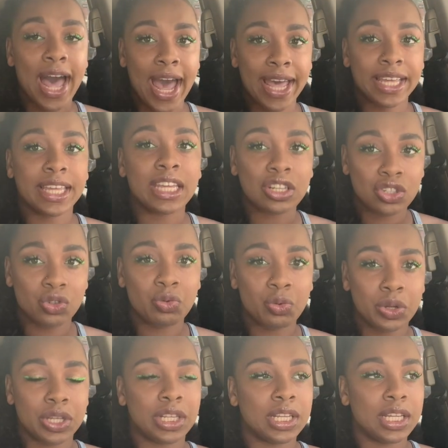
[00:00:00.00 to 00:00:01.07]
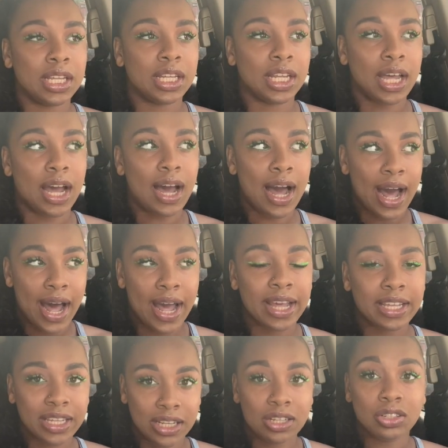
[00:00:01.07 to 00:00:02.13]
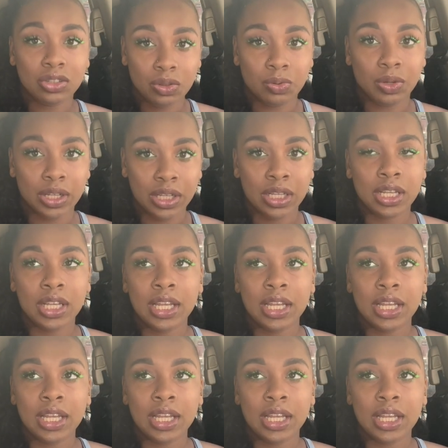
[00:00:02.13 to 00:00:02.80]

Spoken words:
I can do it.